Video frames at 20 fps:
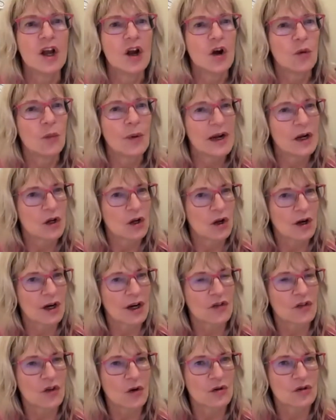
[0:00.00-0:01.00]
we look
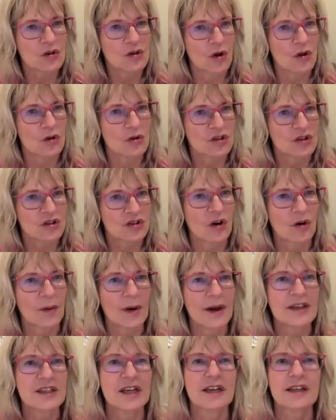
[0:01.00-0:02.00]
at those old
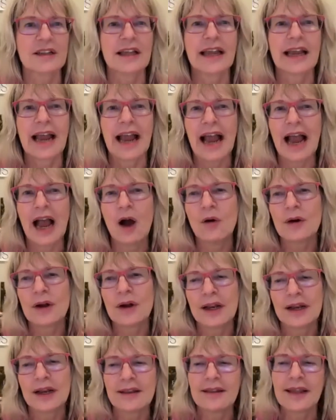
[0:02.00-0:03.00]
stories and think, how
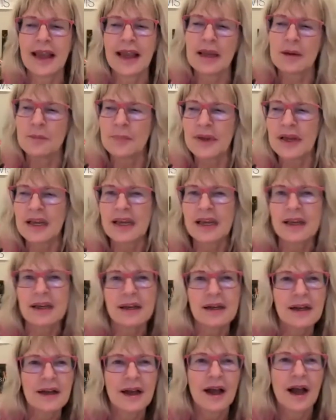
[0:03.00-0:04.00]
can they
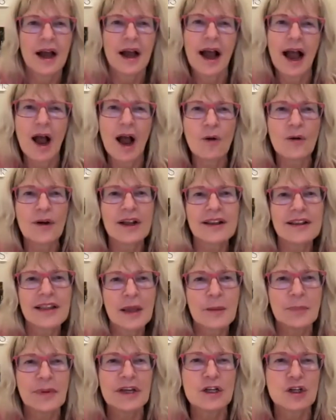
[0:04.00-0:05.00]

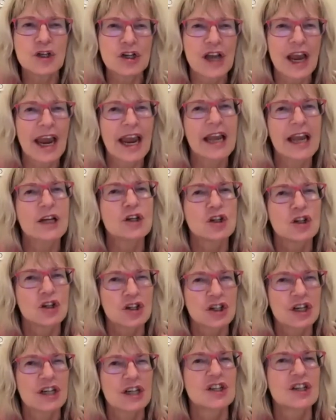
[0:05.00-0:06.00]
be changed
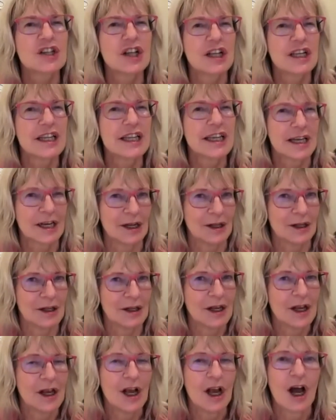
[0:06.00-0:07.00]
just a little
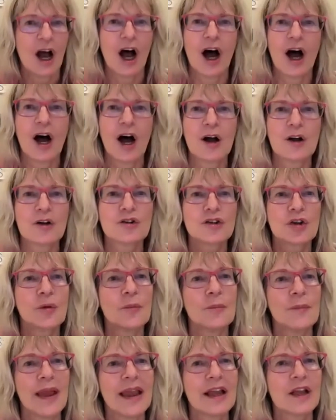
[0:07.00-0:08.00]
to
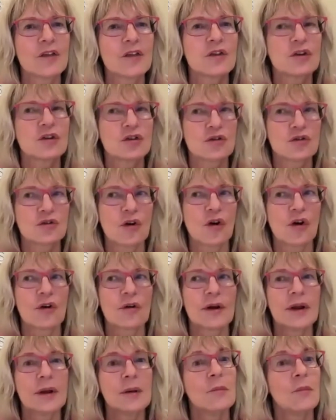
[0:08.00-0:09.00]
make the
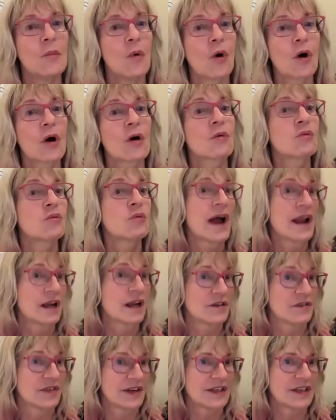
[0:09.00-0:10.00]
story more
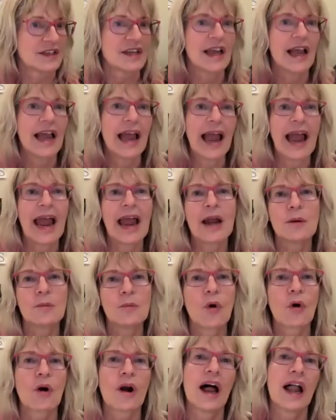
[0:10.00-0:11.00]
relevant and
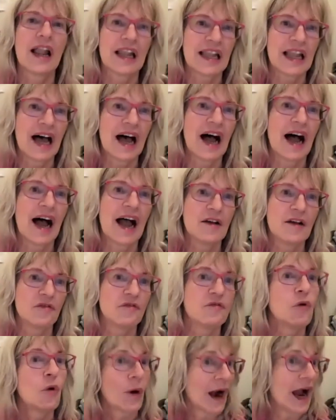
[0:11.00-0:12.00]
more alive
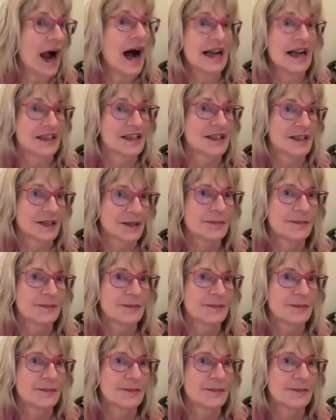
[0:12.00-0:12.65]
for us?